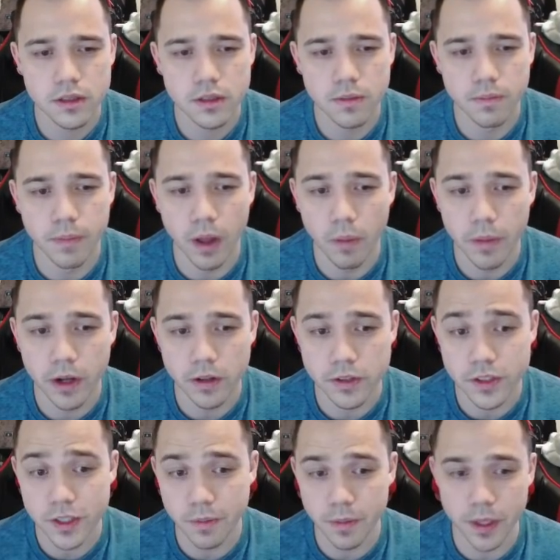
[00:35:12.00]
Melmetal in
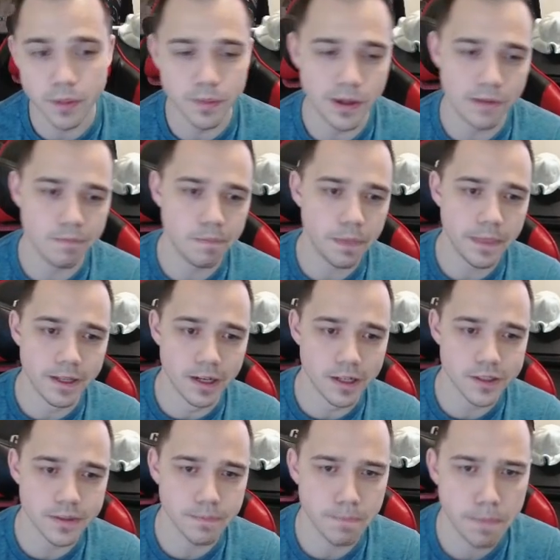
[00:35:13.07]
CMP, but it
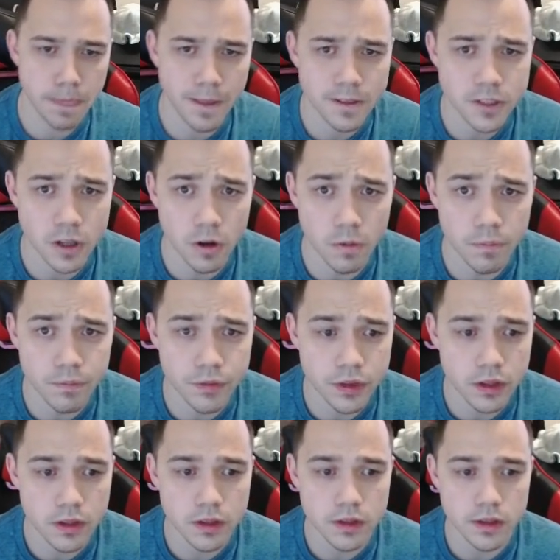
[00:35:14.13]
doesn't. So
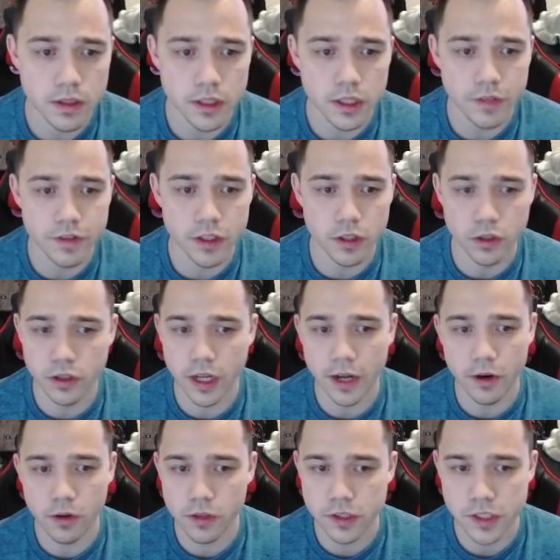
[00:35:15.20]
live and you learn. I don't
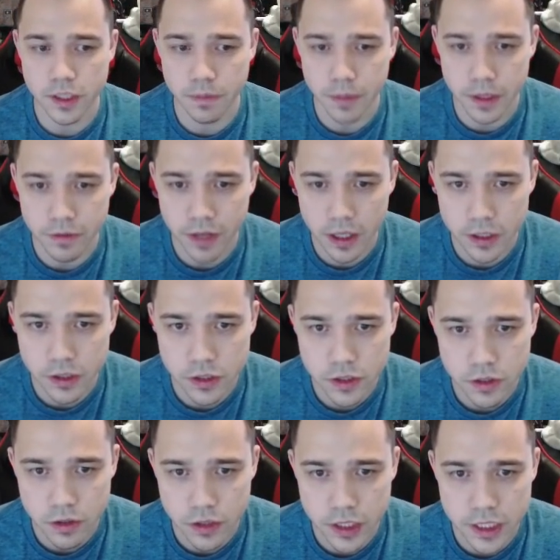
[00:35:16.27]
know the CMP values
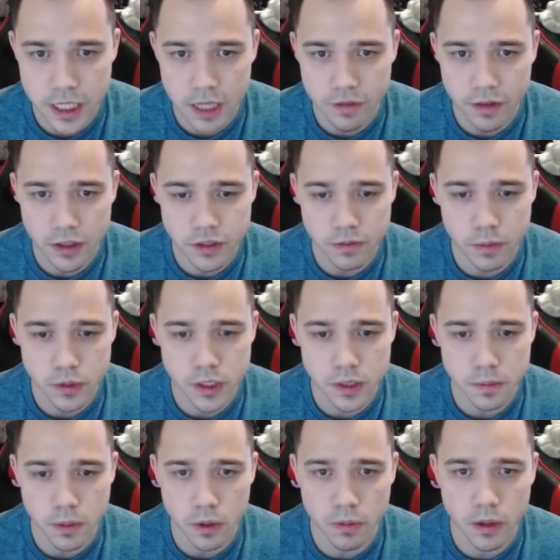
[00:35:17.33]
or the attack values for most of these
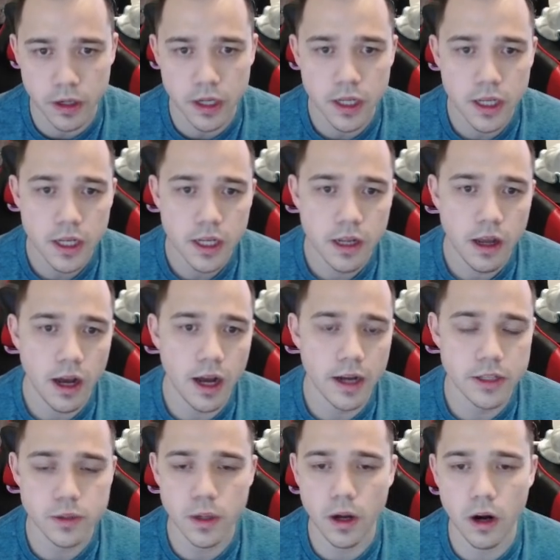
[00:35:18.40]
Pokemon. I
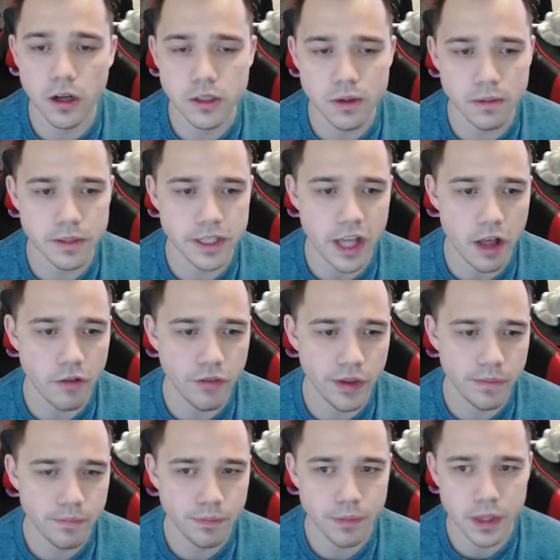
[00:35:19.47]
just hard swap into
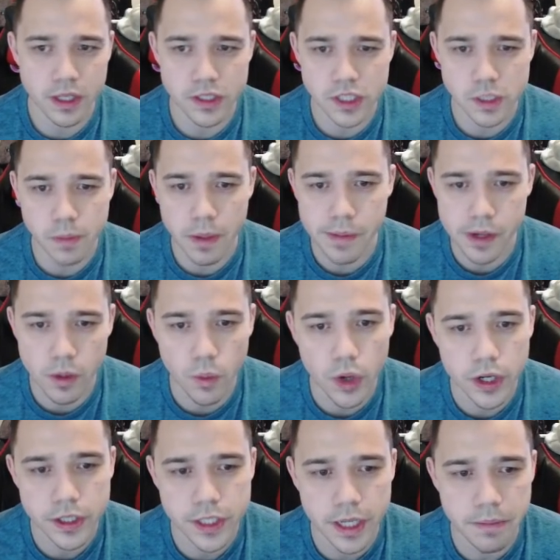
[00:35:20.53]
Talonflame because despite being a
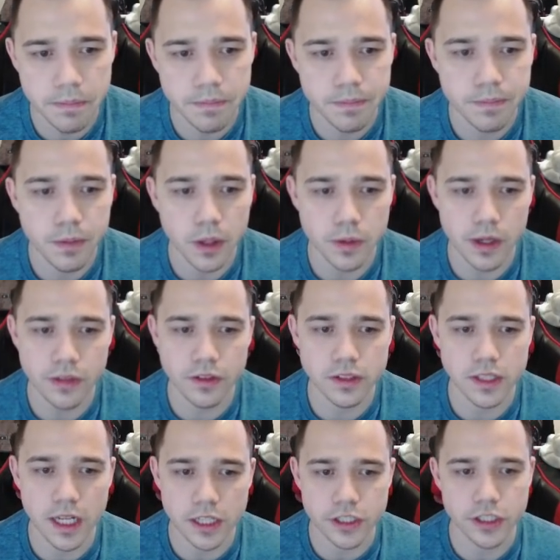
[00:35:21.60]
water type, Poliwrath doesn't
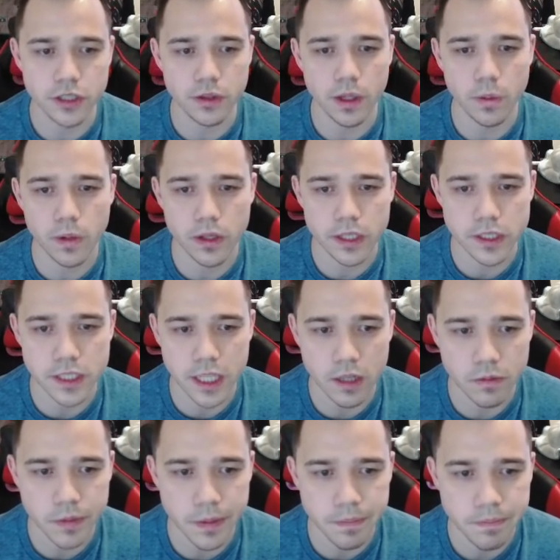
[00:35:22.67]
actually do that well against
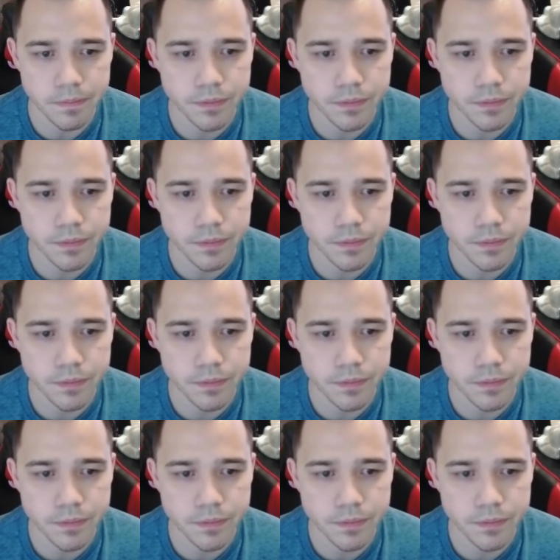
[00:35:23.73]
Talonflame.